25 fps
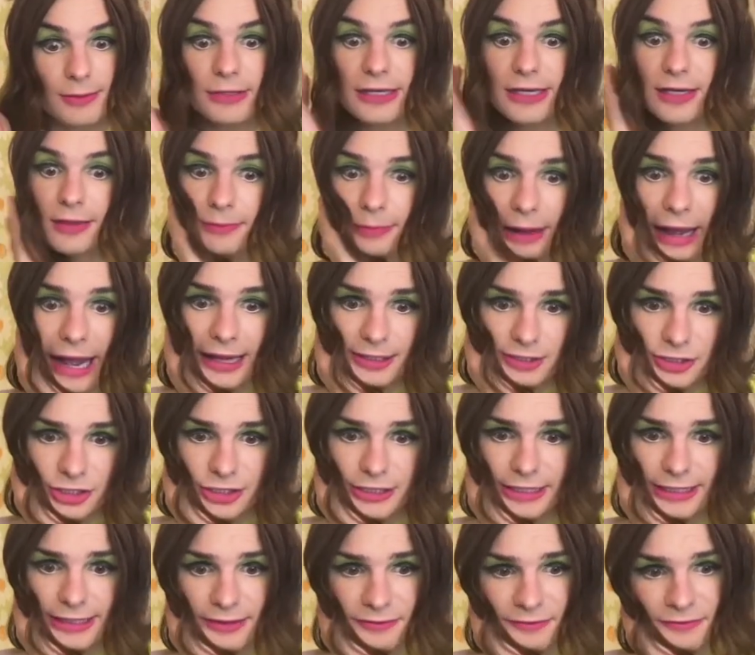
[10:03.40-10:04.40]

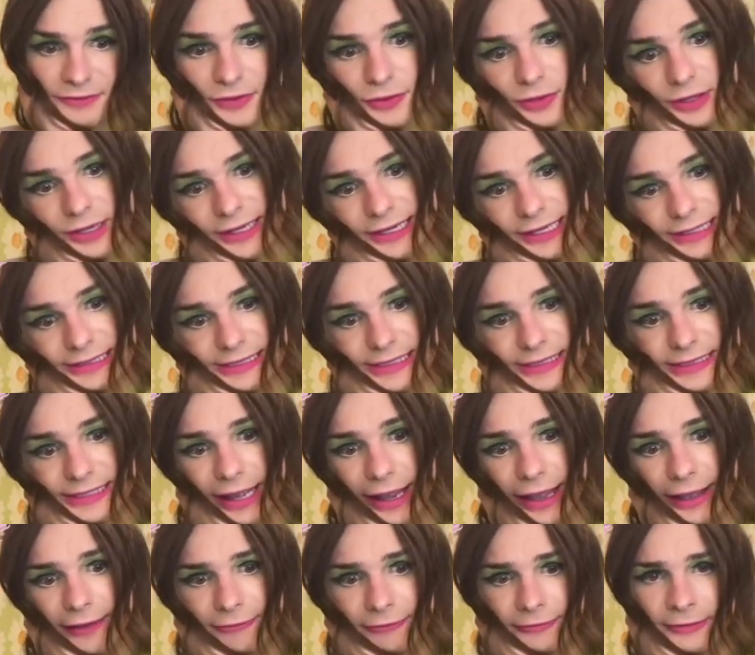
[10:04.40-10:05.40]
compassionate and feel connected
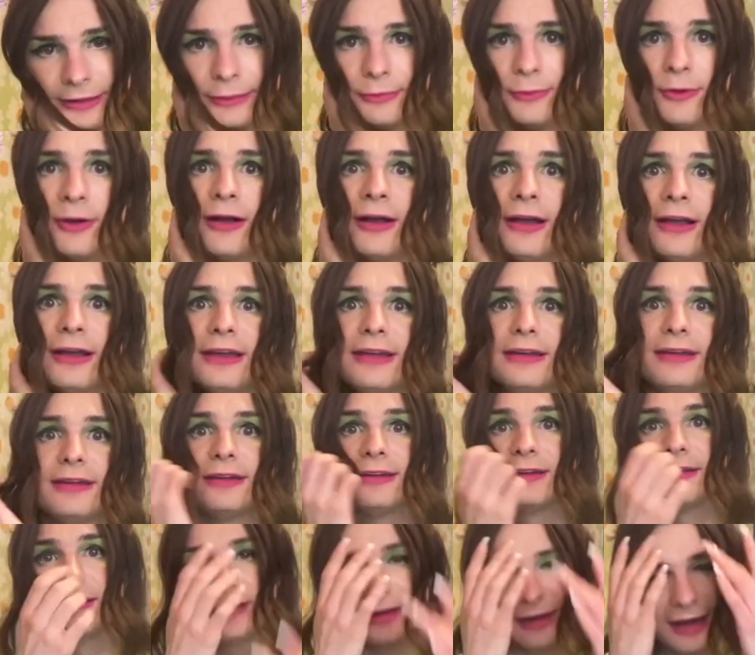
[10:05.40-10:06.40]
to everyone.
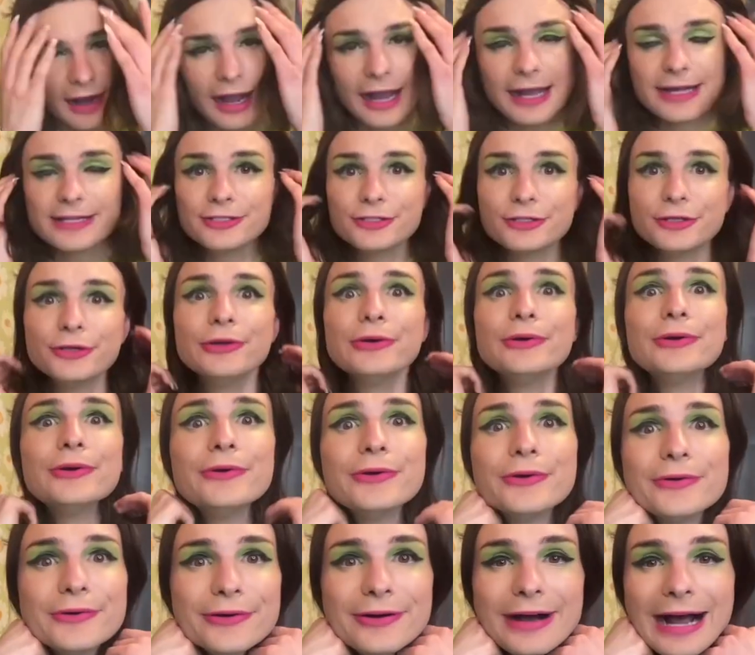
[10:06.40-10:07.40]
I
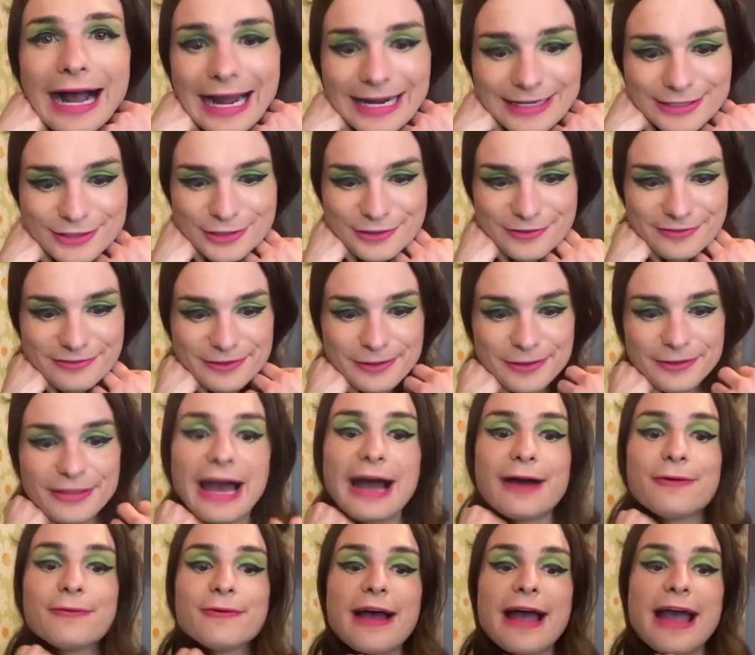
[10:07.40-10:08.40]
do. I do feel
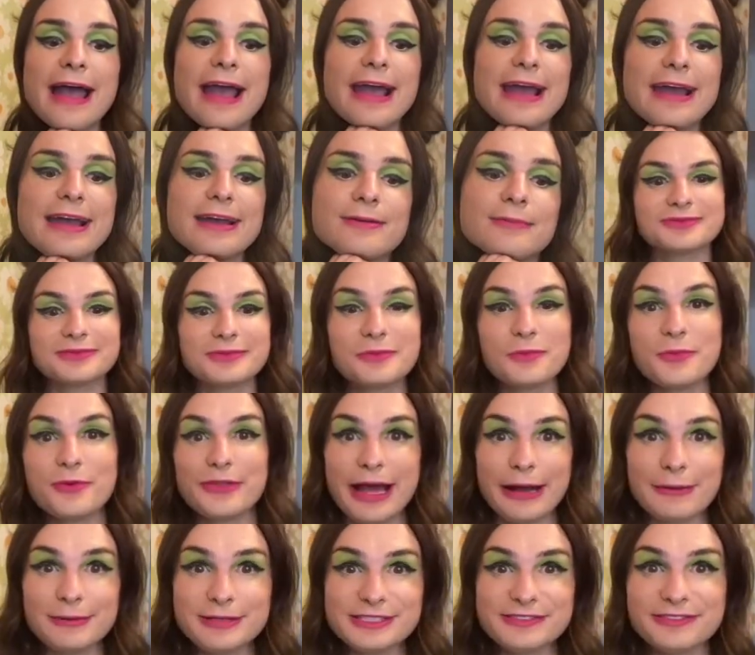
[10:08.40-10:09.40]
that way. Well,
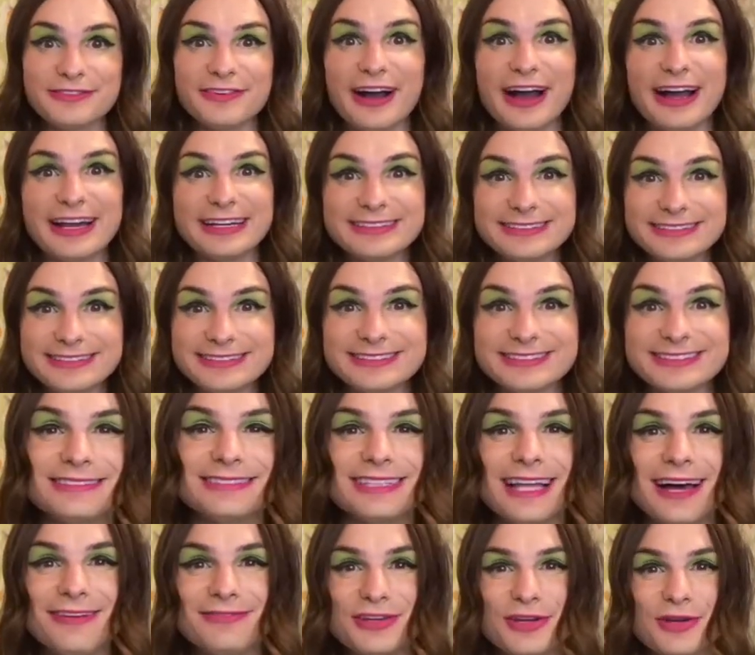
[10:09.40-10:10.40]
that was fun.
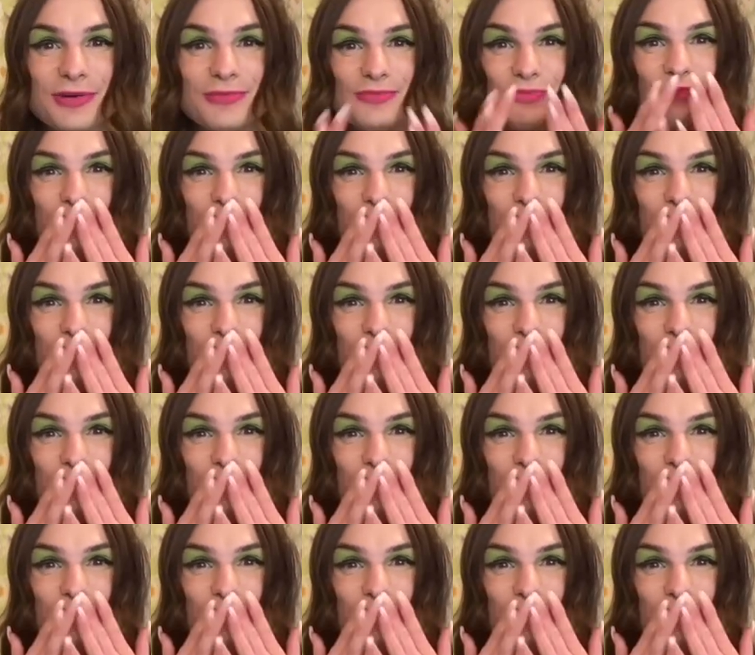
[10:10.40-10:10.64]
Love you.